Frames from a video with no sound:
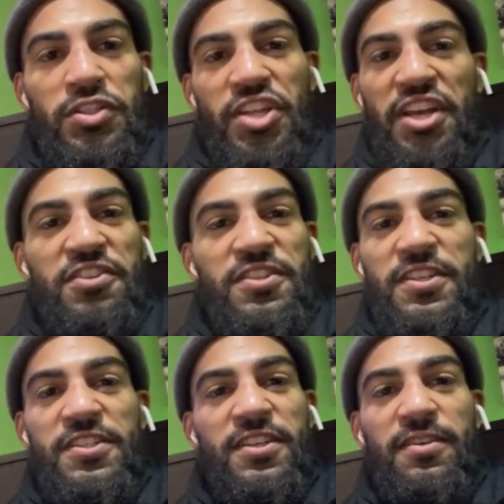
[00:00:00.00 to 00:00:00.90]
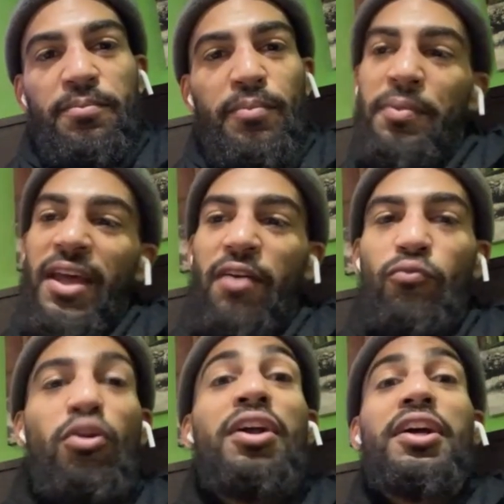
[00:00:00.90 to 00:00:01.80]
stay consistent, maybe
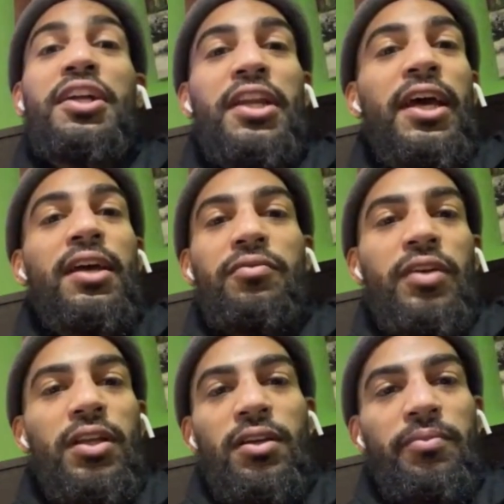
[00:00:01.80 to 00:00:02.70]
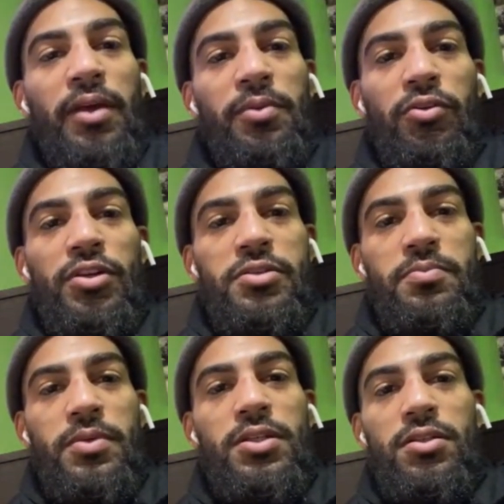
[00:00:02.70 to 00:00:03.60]
have one good day of eating, maybe
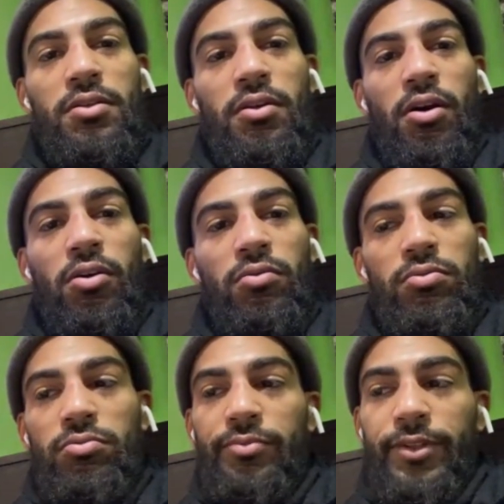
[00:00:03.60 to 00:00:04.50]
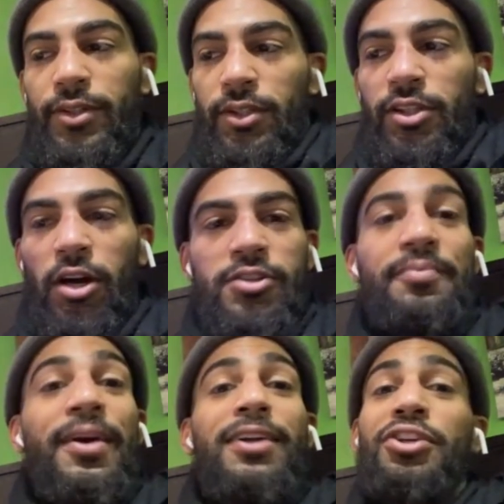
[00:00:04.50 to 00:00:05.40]
Christmas, you know, as long
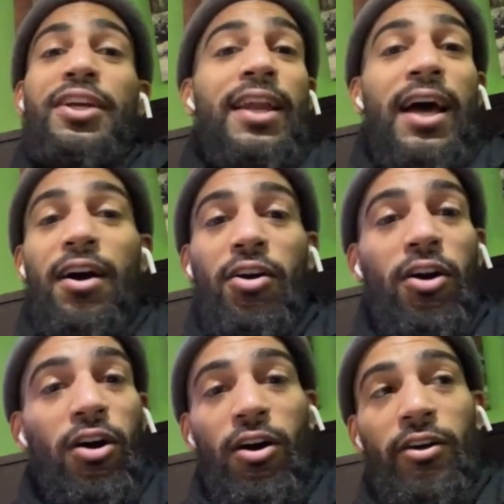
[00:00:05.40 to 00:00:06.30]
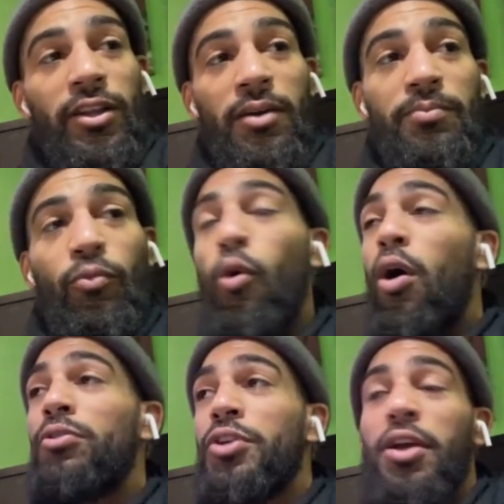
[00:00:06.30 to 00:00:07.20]
as I'm not drinking alcohol and I'm
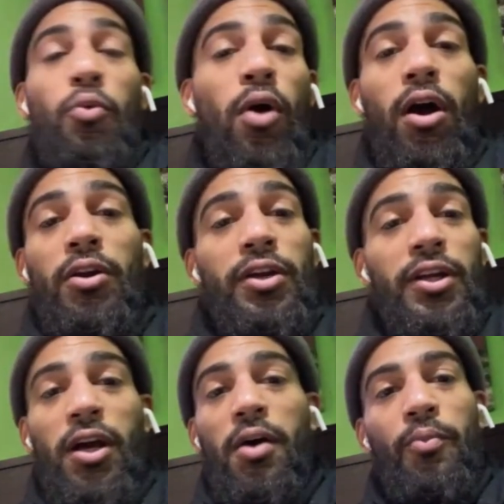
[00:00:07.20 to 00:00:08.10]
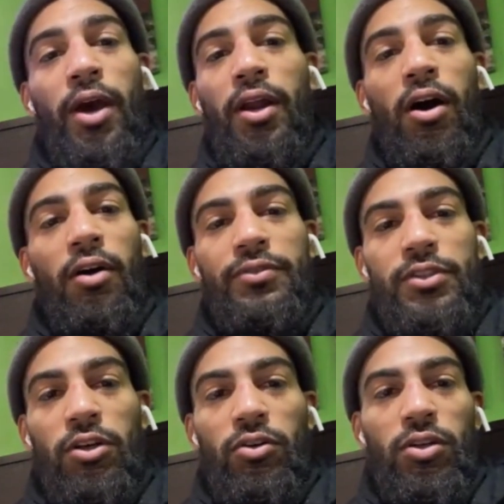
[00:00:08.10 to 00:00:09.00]
drinking water, it'll come right off.
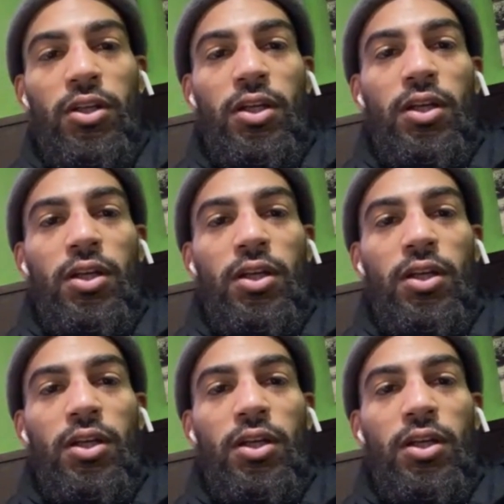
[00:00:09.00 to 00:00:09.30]
So